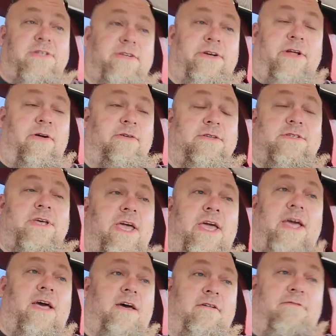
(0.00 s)
and they're known as a
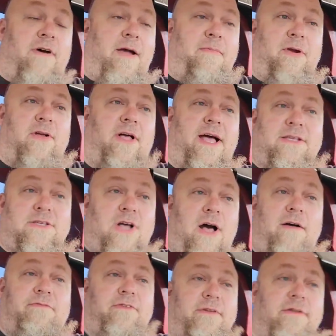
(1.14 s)
uh, fiberglass
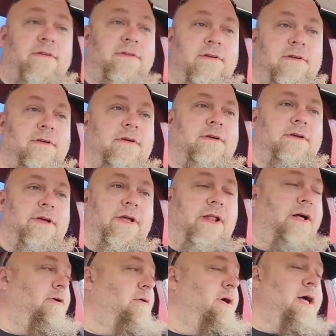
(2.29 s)
coffin, you
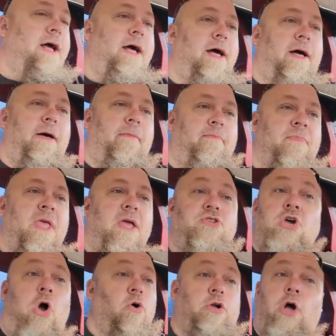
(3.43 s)
know, um,
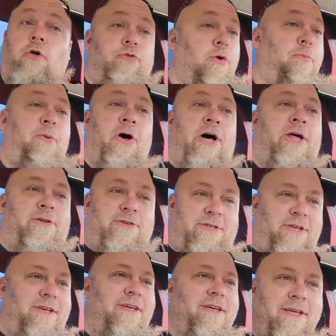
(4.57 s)
don't go through puddles.
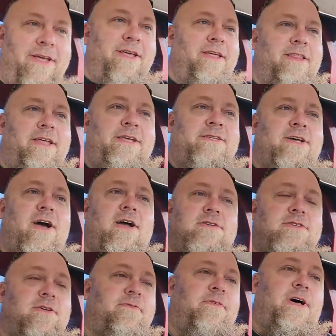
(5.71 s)
These cars
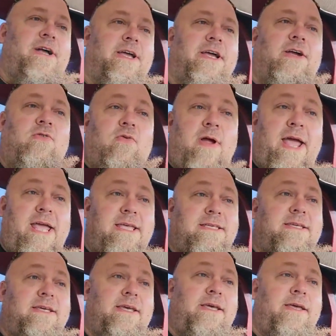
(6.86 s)
are fucking
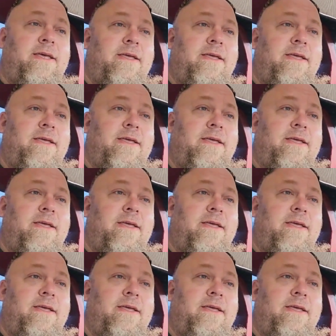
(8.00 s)
crazy.